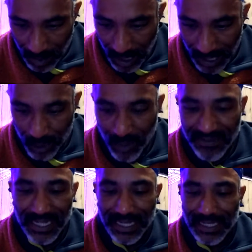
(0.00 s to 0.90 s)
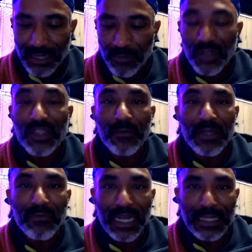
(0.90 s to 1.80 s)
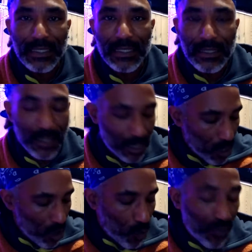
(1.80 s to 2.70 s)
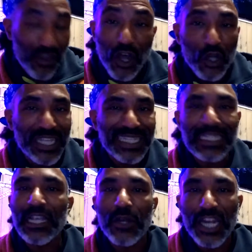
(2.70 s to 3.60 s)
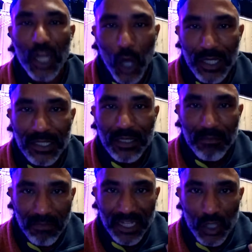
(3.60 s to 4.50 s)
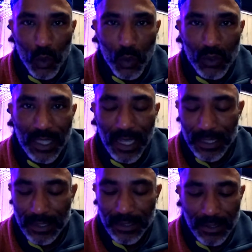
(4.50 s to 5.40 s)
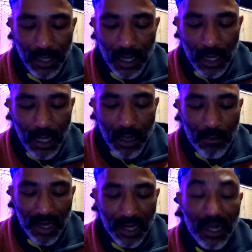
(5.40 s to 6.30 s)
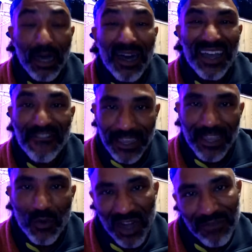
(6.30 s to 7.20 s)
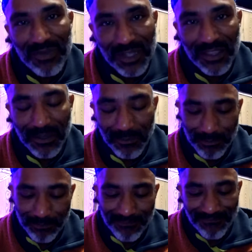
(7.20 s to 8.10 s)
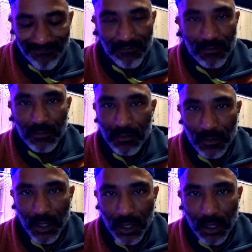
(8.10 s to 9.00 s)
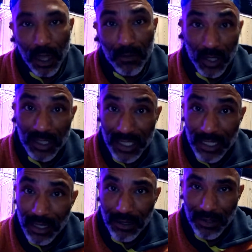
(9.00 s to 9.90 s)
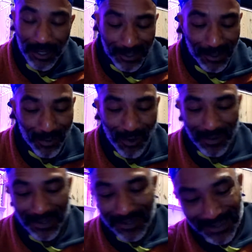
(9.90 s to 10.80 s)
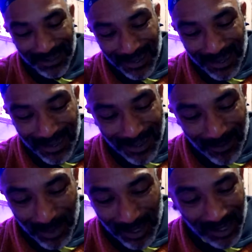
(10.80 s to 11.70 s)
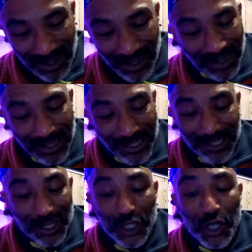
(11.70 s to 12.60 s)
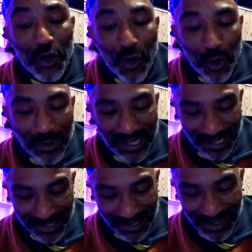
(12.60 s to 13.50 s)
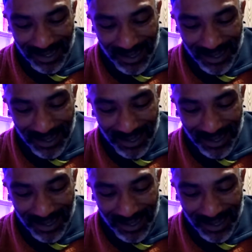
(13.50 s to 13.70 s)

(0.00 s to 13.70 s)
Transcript: but I do have a tendency to put them in places where they're not necessarily lost, my tools that is, but I forget where I put them. I'm not senile, guys, I promise, but it is notorious.